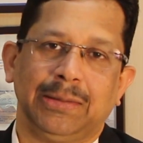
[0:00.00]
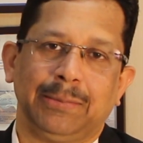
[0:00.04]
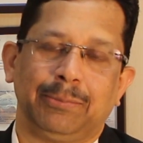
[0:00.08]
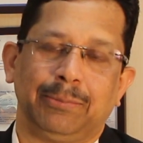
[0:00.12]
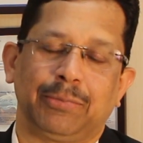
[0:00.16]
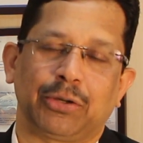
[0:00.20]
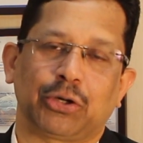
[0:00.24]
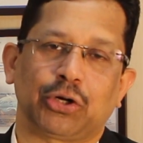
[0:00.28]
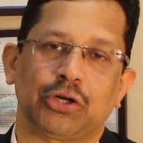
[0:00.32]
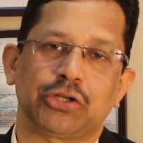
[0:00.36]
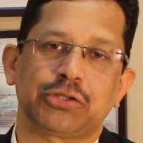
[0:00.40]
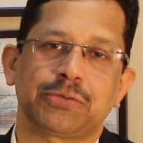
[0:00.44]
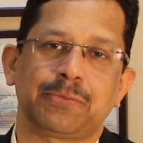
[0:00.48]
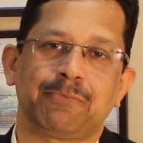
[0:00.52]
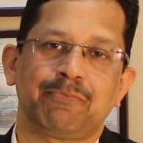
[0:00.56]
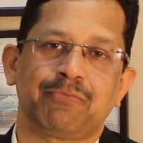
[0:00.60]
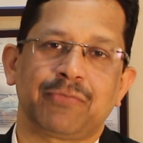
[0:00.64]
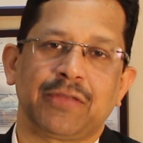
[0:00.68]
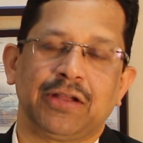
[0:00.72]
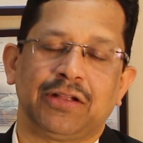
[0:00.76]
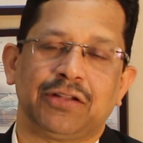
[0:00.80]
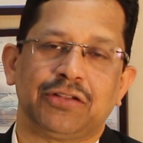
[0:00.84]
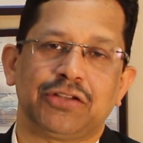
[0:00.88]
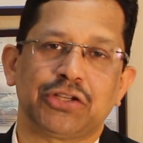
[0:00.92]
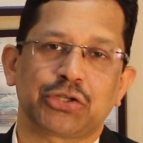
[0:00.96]
because
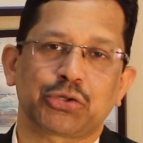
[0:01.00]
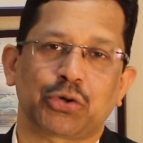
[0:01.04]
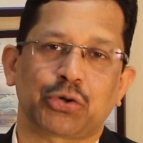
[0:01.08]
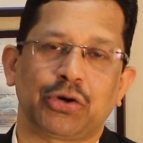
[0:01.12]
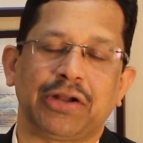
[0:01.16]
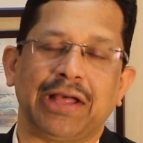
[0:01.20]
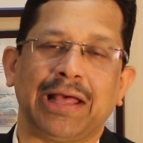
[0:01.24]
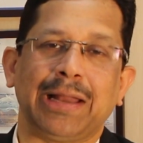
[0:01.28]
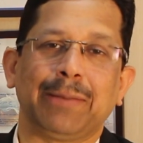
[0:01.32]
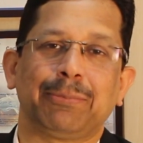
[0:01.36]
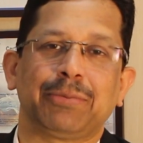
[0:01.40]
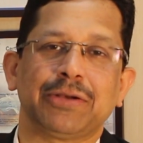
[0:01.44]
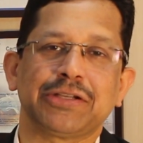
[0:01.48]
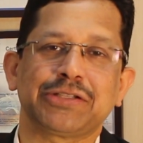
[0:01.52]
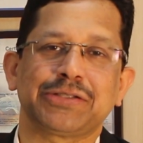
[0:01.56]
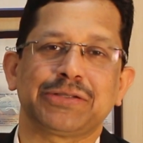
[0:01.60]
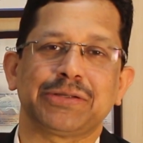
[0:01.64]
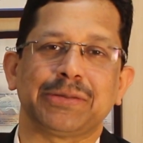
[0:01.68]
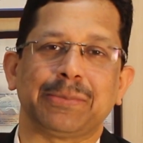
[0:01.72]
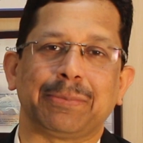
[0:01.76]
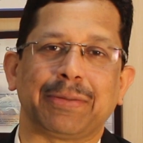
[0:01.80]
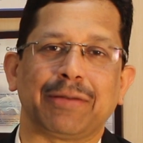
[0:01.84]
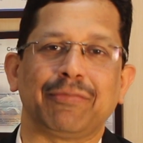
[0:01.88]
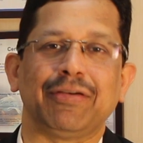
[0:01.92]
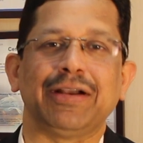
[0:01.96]
this could help
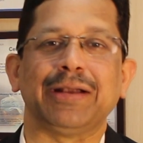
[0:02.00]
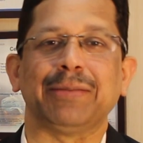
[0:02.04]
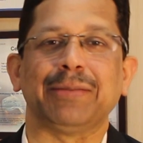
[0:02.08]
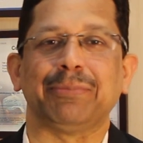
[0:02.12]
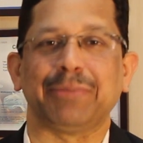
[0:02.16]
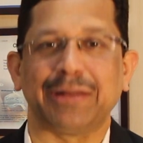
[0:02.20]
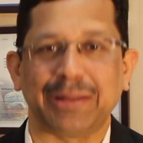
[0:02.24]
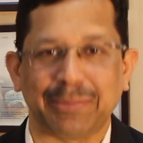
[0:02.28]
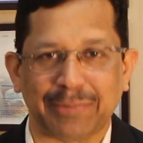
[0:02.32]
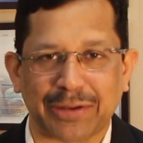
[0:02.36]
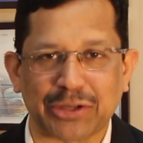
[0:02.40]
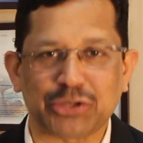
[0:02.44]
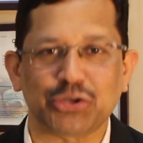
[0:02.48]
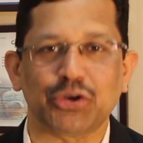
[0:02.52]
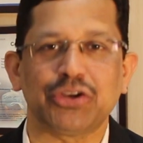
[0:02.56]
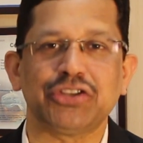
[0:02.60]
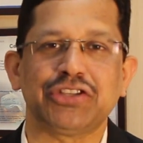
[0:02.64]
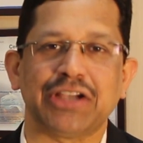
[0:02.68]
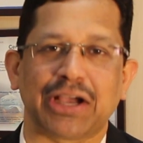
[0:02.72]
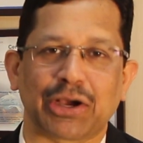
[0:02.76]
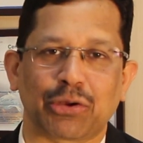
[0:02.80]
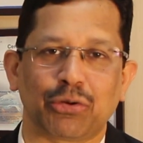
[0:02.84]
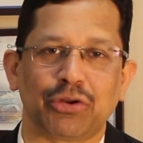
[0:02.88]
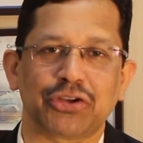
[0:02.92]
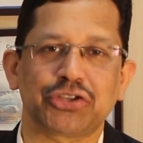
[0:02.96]
us prevent premature
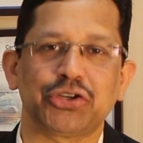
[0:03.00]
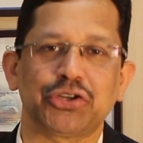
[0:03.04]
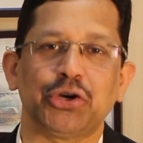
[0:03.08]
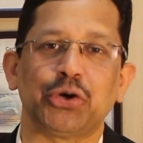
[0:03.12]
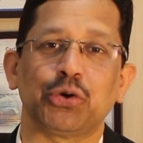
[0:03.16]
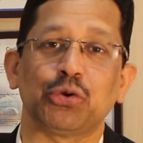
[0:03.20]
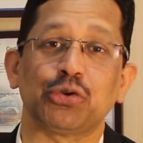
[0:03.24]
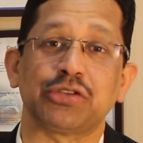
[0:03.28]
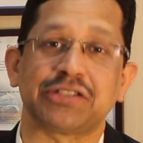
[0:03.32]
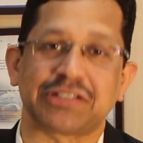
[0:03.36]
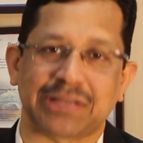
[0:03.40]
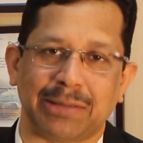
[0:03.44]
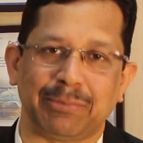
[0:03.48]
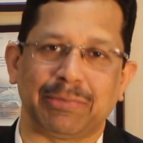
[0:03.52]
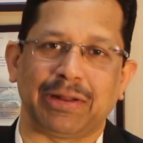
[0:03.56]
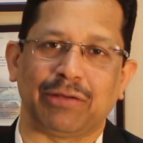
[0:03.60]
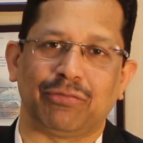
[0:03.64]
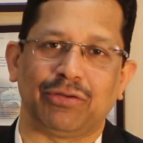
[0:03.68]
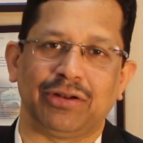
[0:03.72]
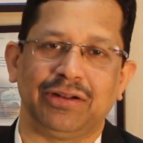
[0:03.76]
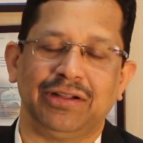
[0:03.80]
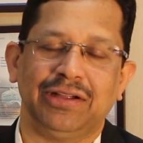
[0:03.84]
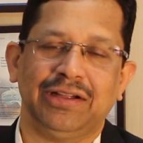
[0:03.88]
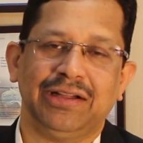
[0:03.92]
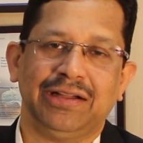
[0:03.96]
ejaculation to some
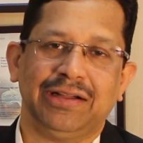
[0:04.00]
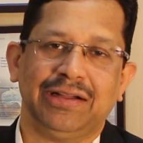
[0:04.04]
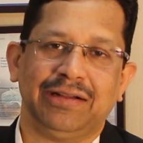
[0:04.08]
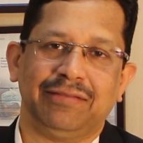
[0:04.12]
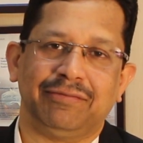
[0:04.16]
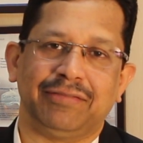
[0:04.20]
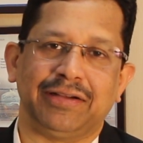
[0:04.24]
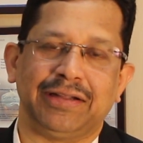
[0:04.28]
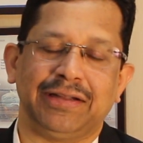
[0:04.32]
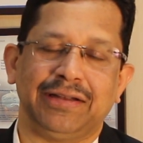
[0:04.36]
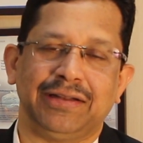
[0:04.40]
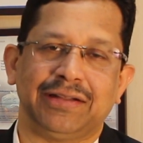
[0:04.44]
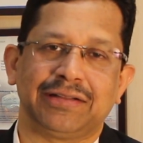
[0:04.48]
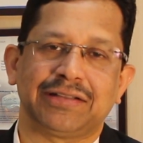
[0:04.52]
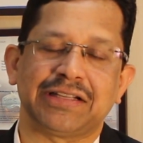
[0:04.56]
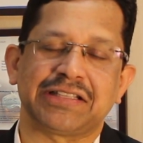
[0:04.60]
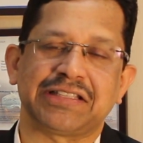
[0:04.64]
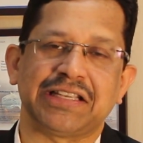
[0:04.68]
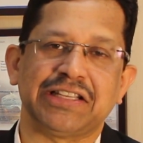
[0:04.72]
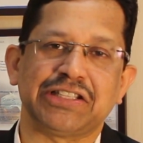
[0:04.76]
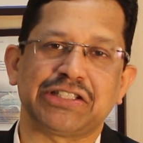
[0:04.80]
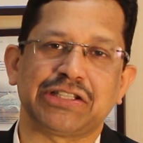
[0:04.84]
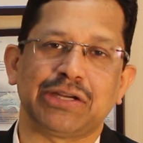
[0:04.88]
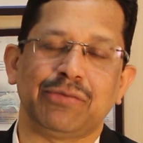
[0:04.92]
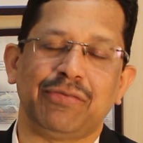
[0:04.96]
level when the
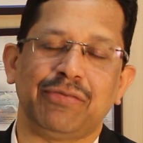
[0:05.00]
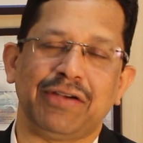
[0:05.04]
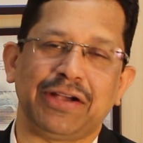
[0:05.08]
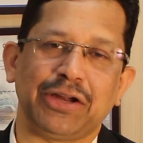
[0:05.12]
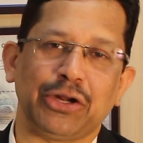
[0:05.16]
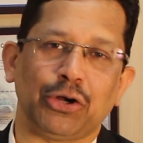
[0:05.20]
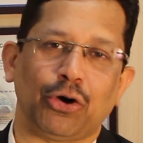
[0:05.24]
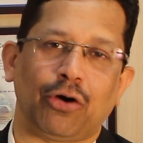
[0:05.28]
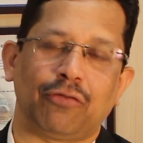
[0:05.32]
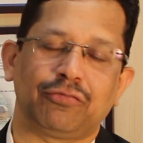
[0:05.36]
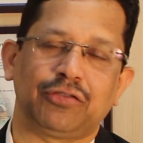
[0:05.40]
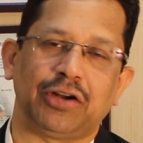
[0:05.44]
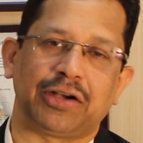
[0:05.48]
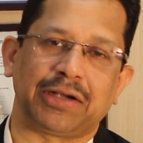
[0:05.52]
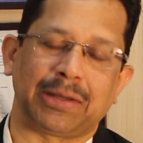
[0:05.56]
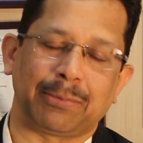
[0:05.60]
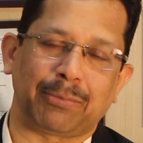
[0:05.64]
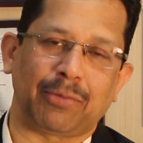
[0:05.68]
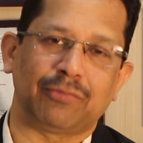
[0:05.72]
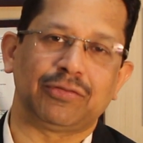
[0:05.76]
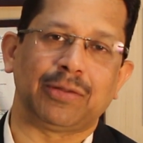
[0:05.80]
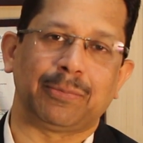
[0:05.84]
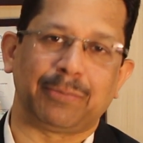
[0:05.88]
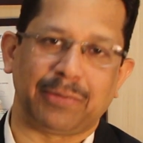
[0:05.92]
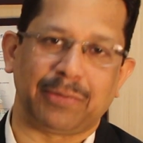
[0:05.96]
sensitivity of the tip
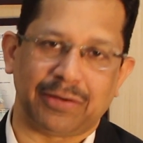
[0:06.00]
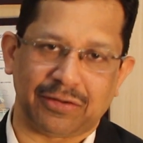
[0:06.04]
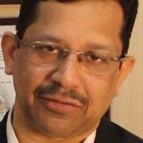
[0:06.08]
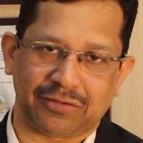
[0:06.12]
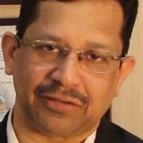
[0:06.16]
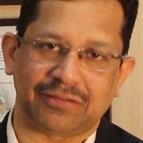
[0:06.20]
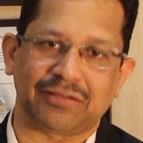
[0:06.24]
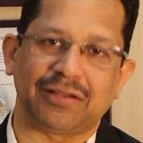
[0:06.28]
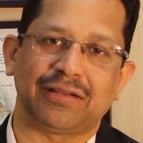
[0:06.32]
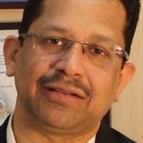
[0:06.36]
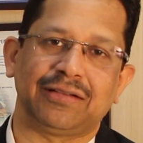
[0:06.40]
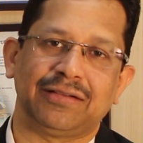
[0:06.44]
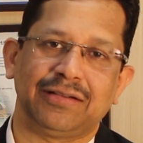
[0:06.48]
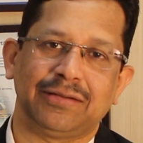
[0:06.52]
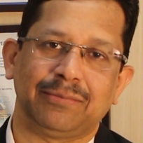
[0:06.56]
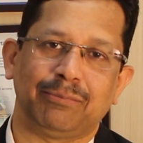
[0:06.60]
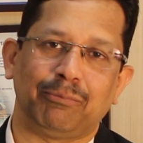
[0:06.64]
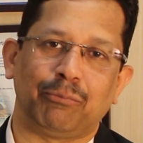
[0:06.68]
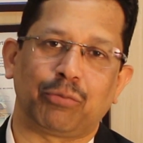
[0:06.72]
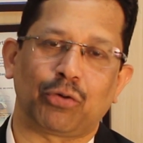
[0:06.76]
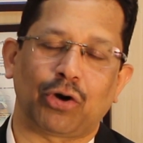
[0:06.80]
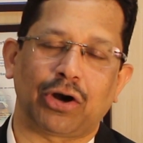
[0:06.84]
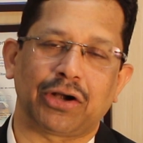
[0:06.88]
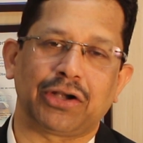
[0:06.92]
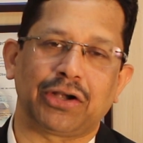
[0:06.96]
of the penis is
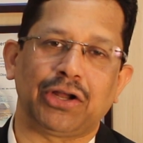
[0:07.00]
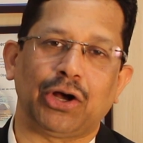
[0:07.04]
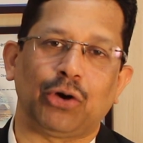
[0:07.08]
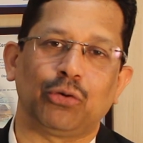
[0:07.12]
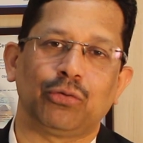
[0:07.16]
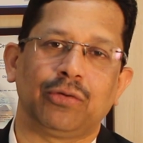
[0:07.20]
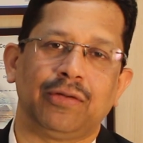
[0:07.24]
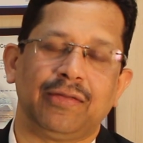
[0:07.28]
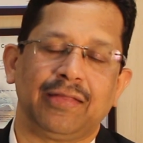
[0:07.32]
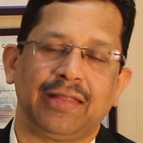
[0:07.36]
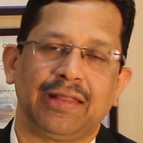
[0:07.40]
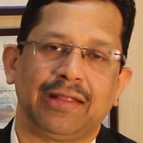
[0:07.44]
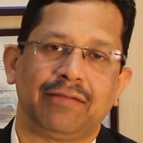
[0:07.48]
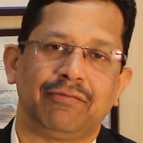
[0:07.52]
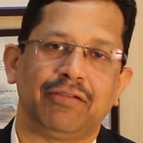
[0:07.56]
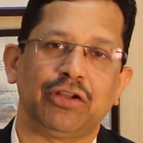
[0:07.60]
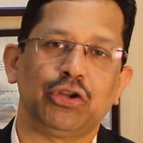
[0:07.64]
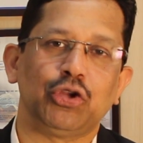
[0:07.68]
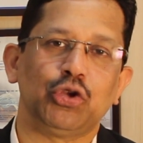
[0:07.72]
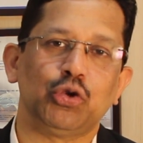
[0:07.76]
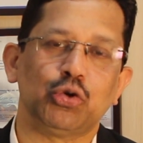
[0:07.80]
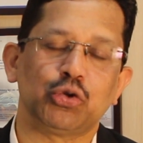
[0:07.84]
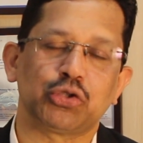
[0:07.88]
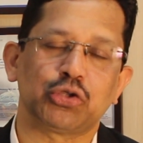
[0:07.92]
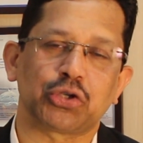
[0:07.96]
brought down when
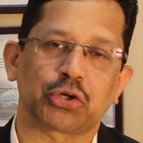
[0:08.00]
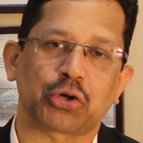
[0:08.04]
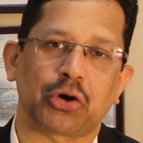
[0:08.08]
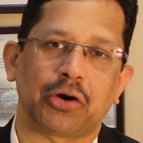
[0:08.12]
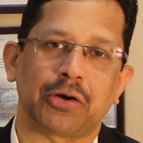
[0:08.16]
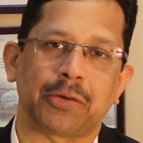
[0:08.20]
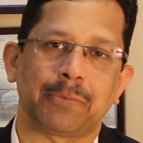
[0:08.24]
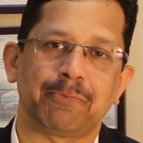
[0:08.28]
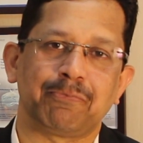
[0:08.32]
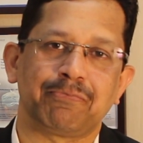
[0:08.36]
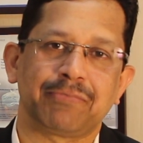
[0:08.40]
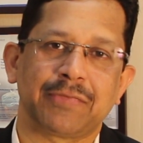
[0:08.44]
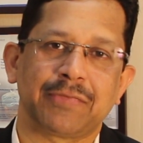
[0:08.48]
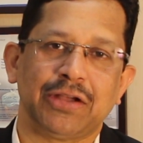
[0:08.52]
you use a condom.